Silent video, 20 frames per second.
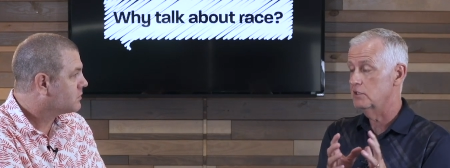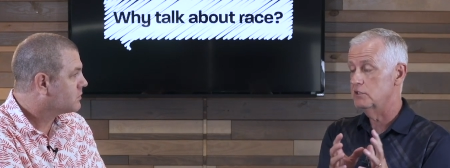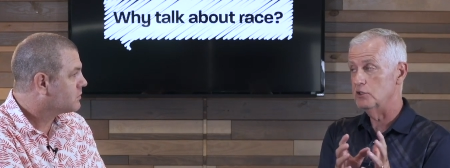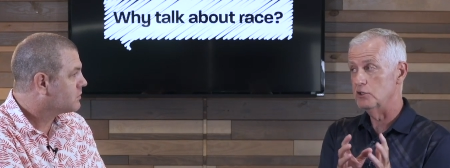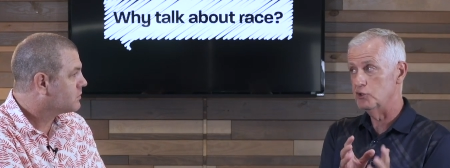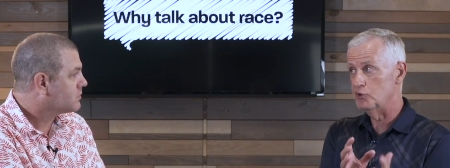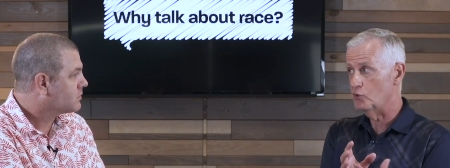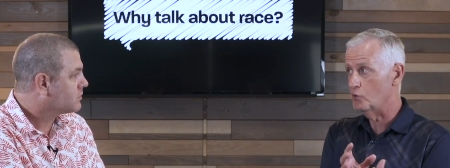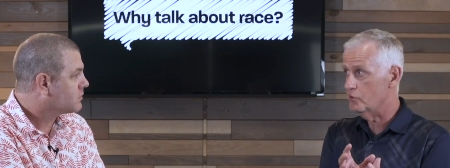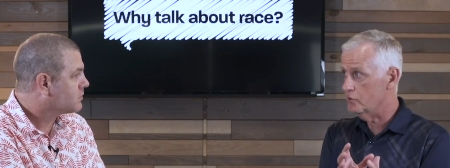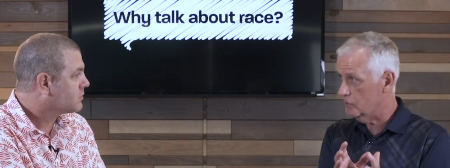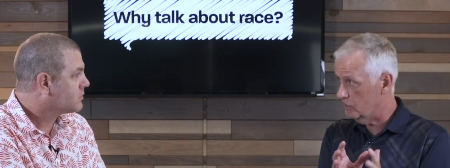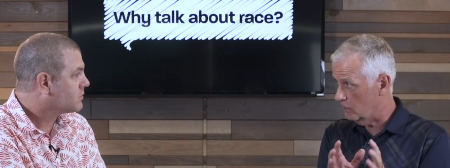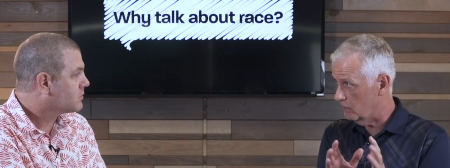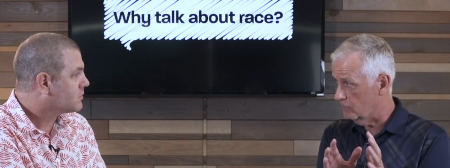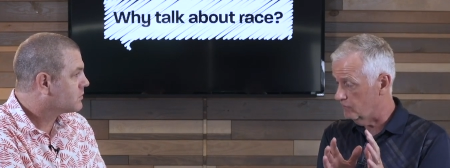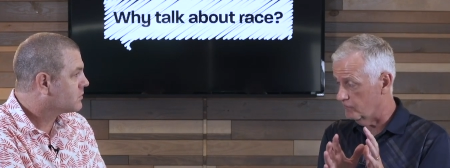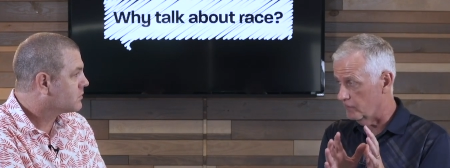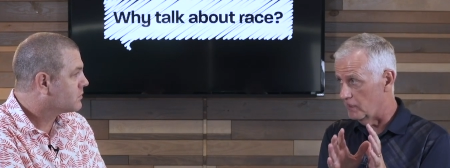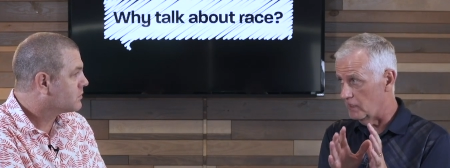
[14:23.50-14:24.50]
Speaker 1: is a source
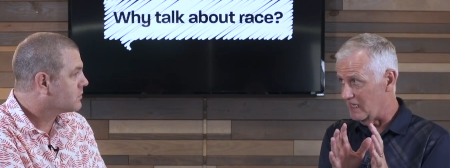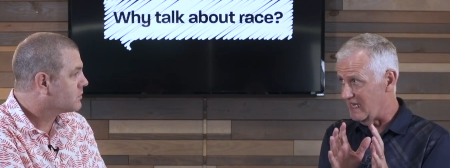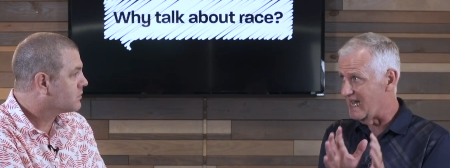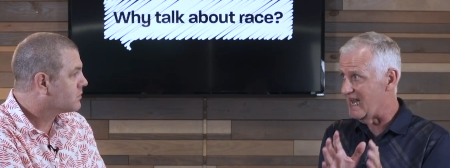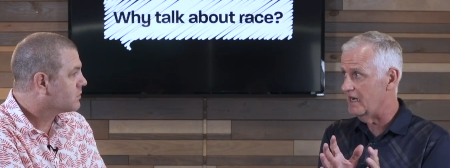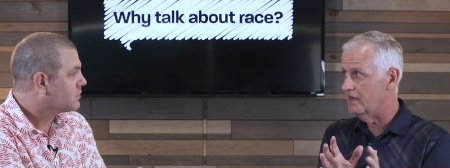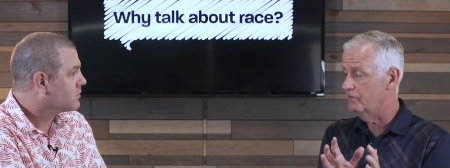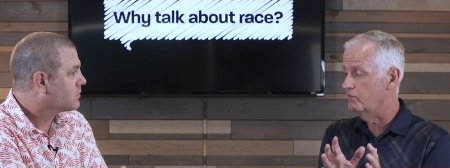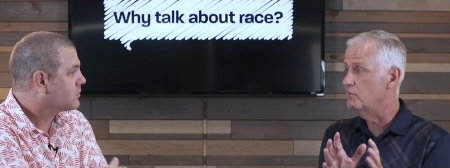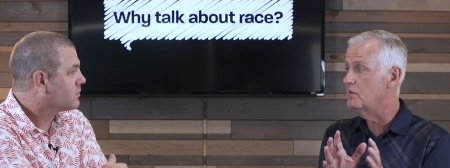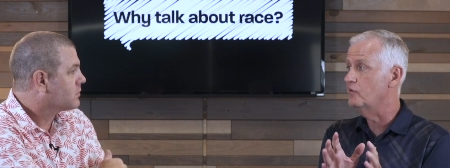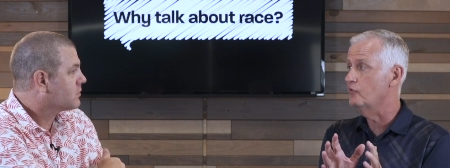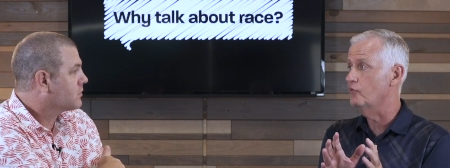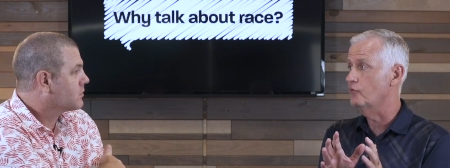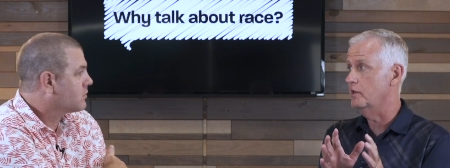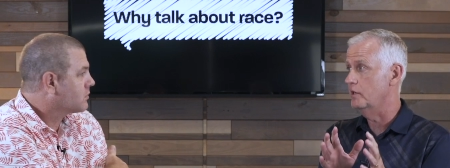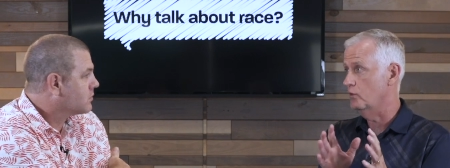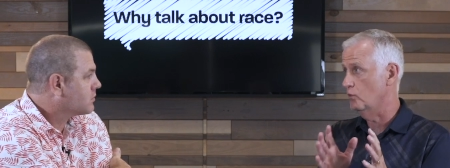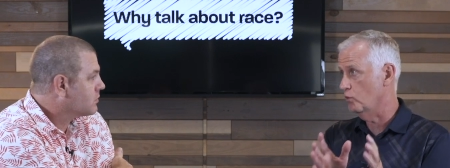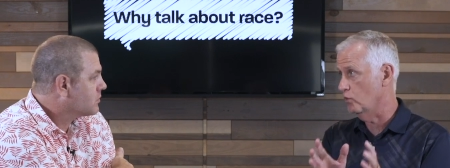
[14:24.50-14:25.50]
of a lot of
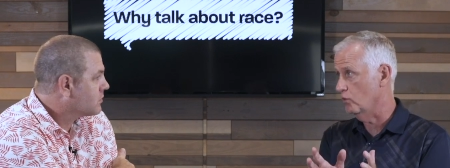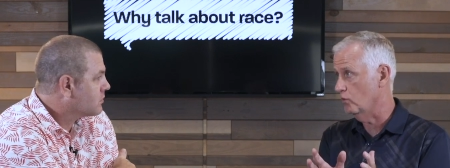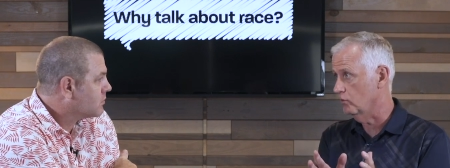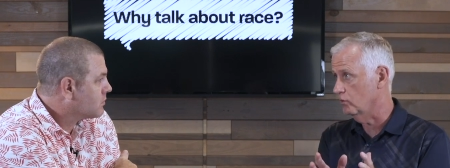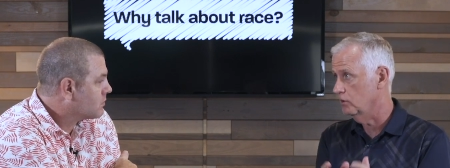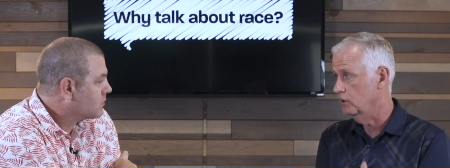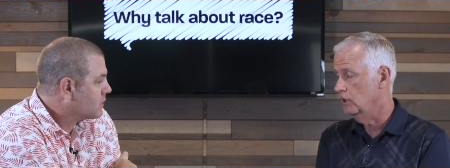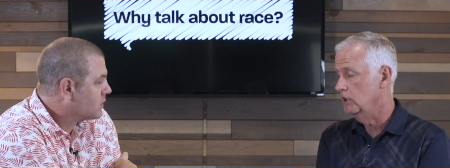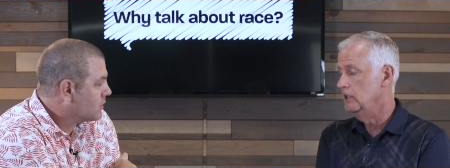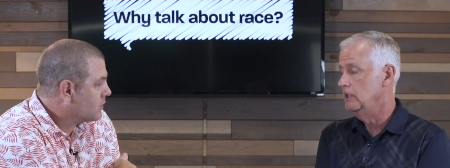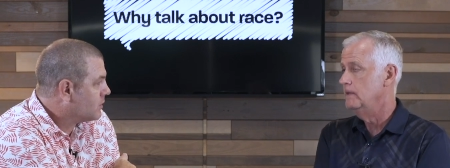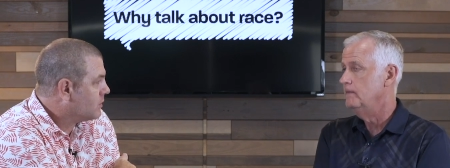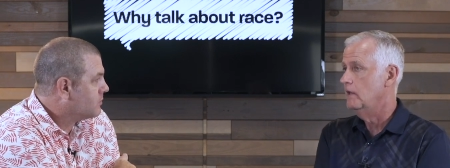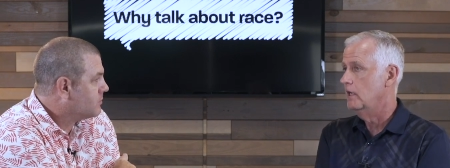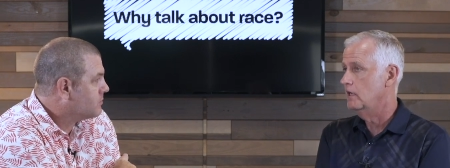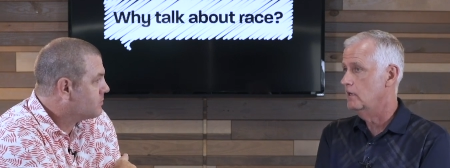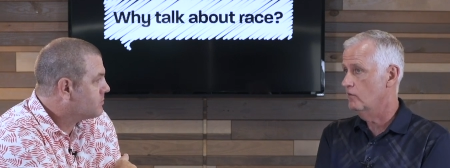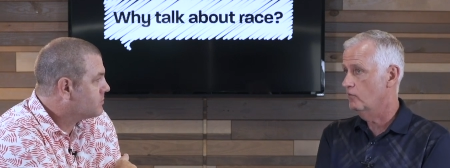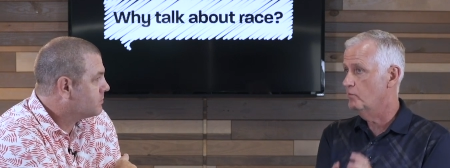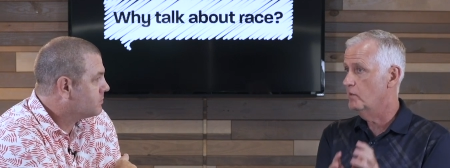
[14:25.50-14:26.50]
misery in the world.
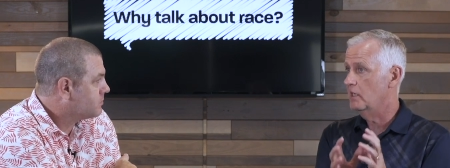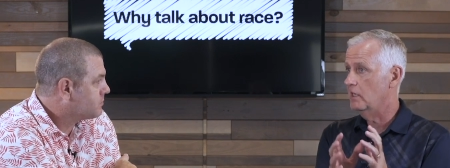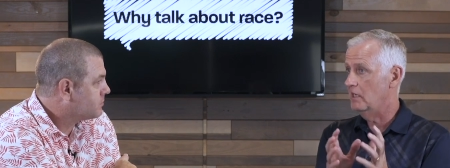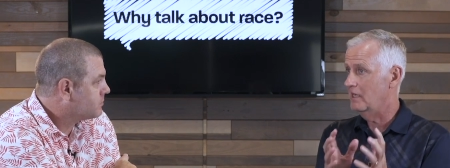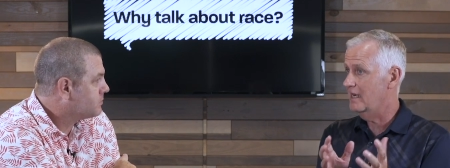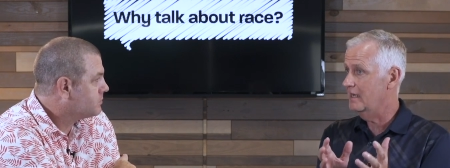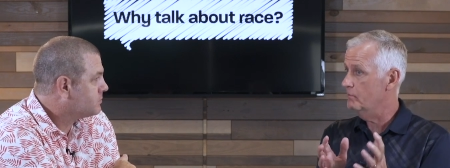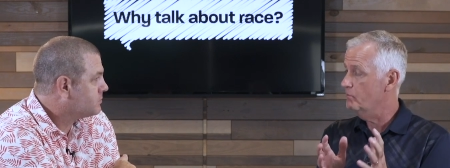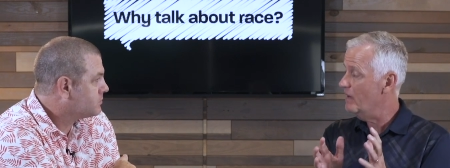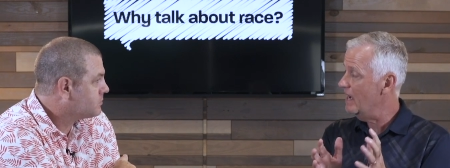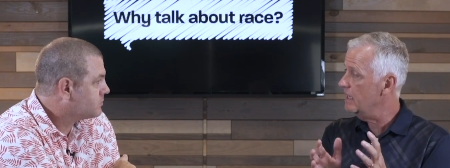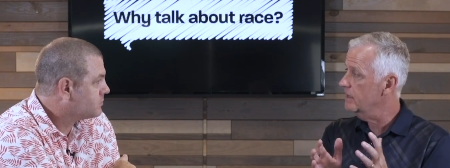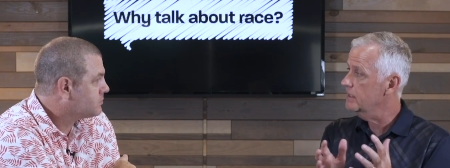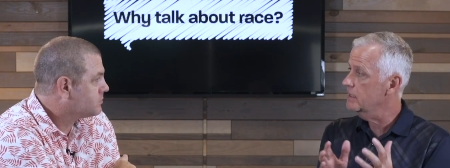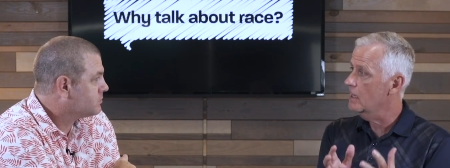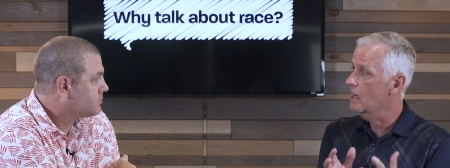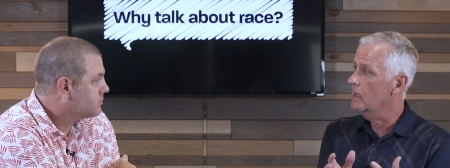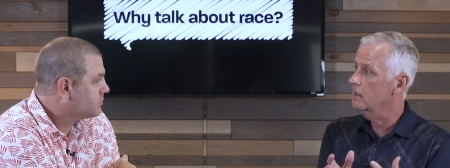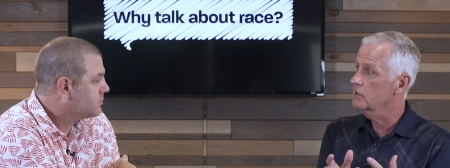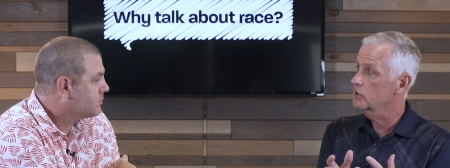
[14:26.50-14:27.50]
And there's been a lot of bad
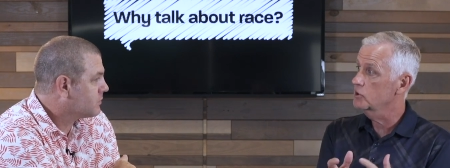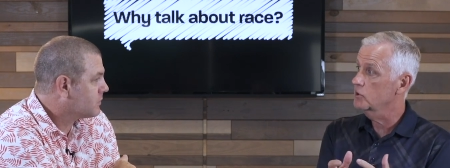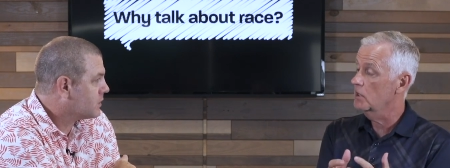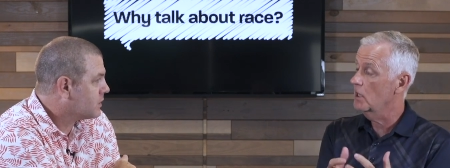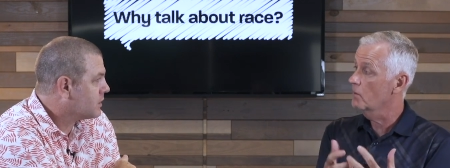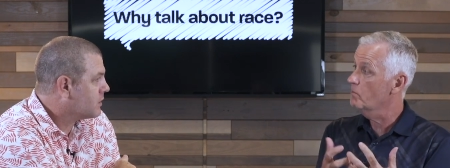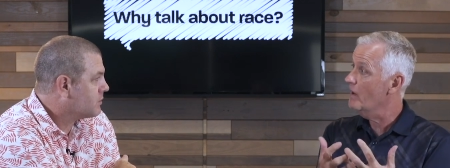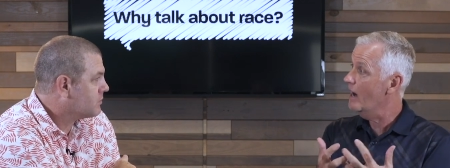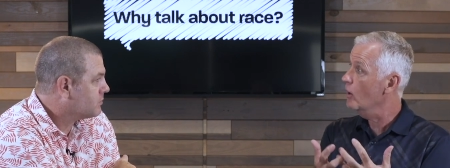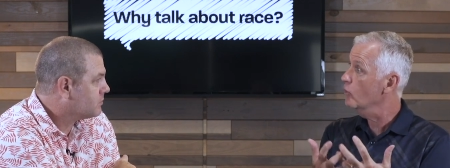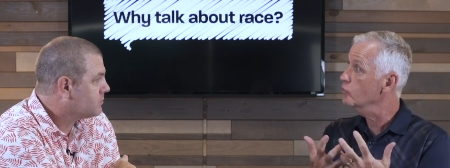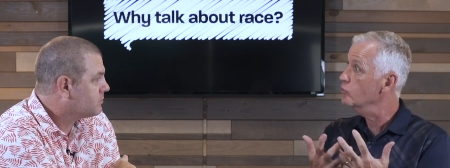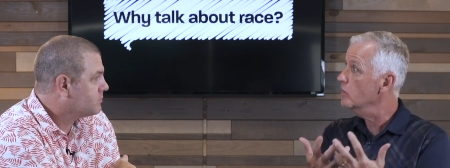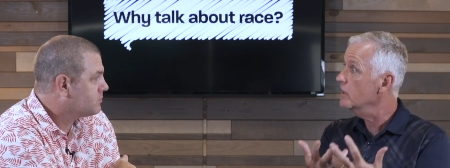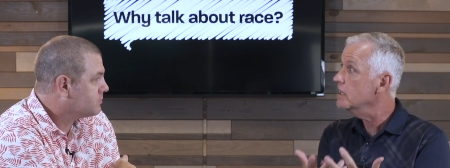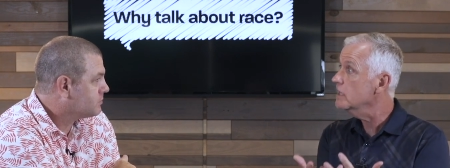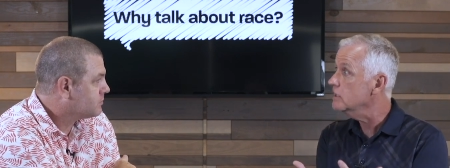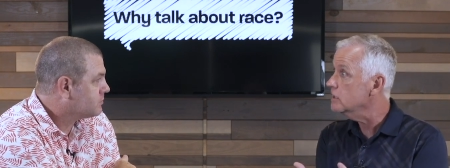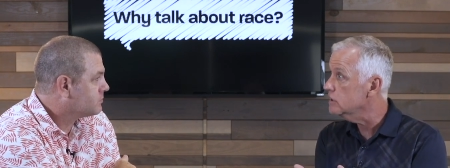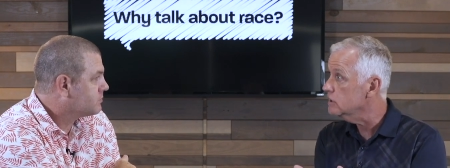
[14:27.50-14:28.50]
theology yeah. about
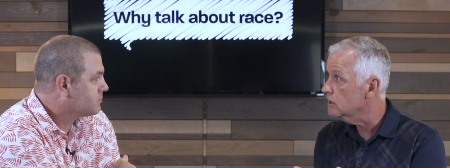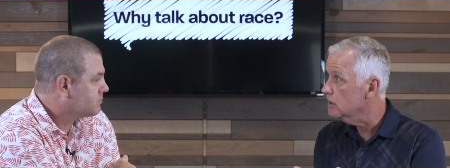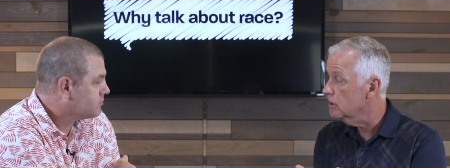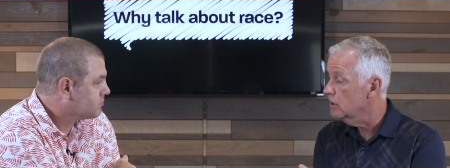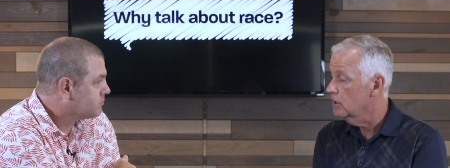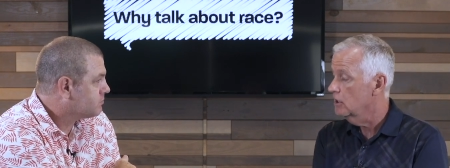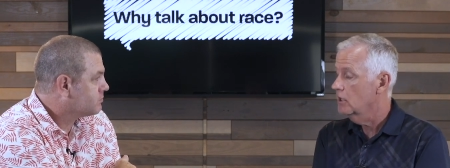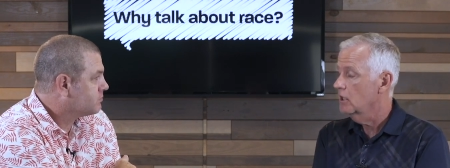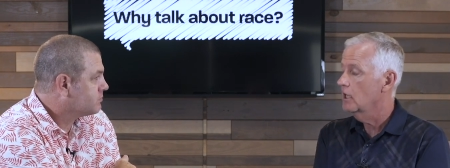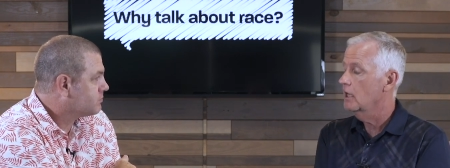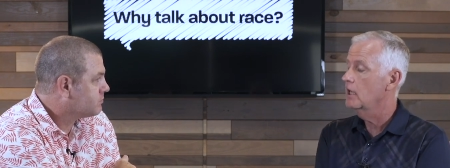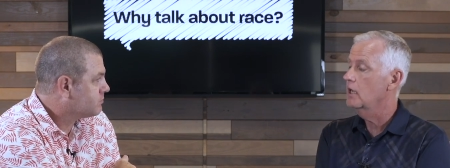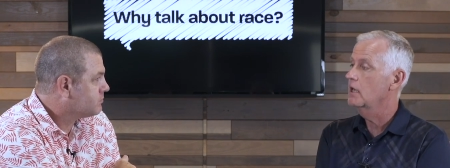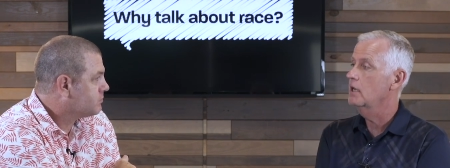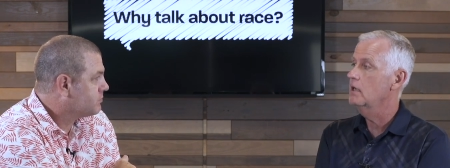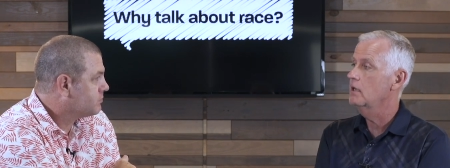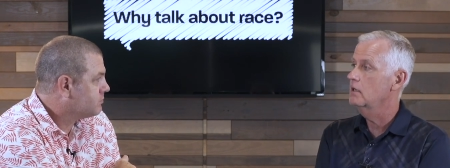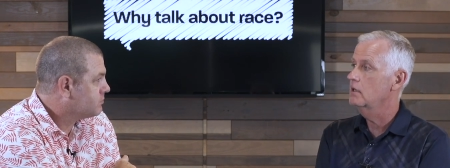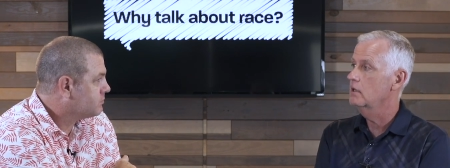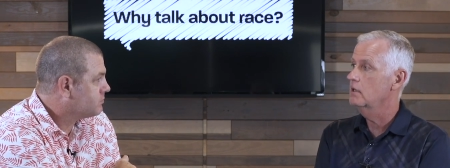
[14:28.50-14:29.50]
race.
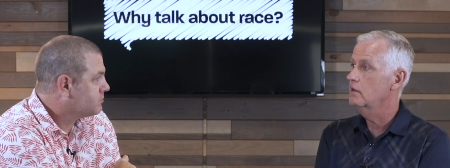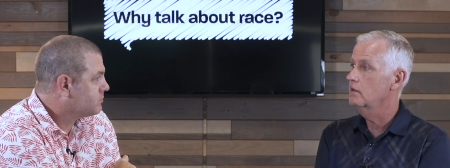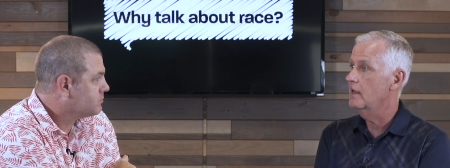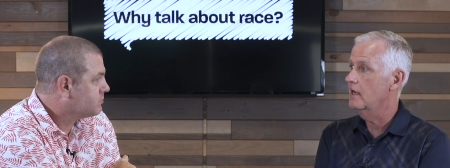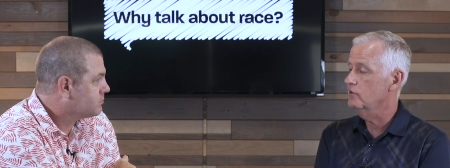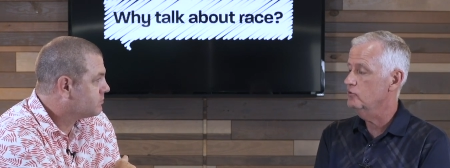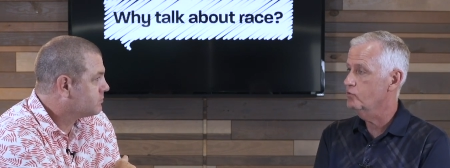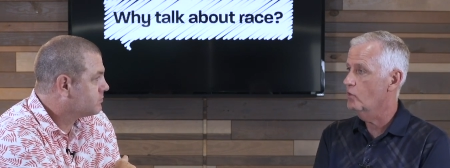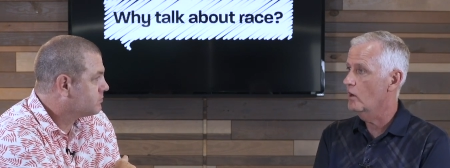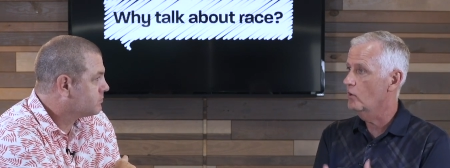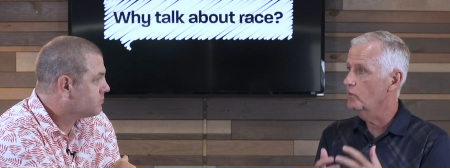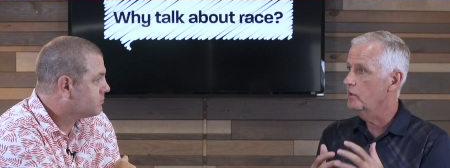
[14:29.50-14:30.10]
And that's why